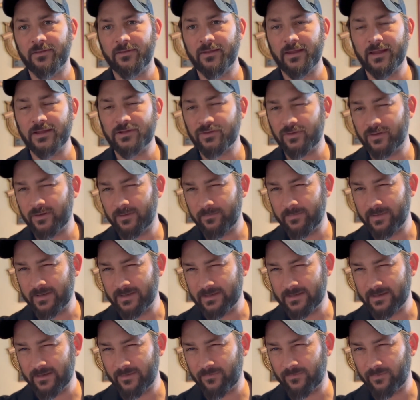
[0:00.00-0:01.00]
it's going to be
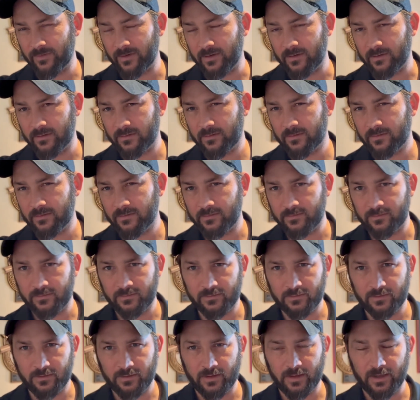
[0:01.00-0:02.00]
different.
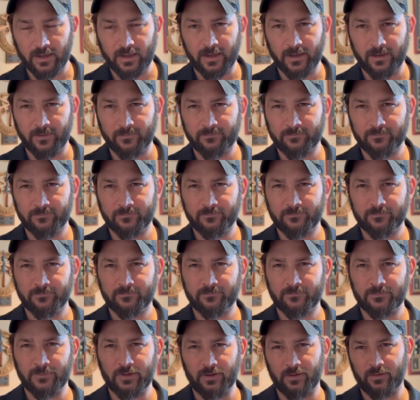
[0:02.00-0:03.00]

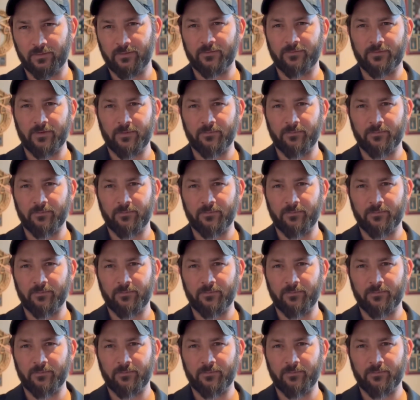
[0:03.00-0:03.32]
If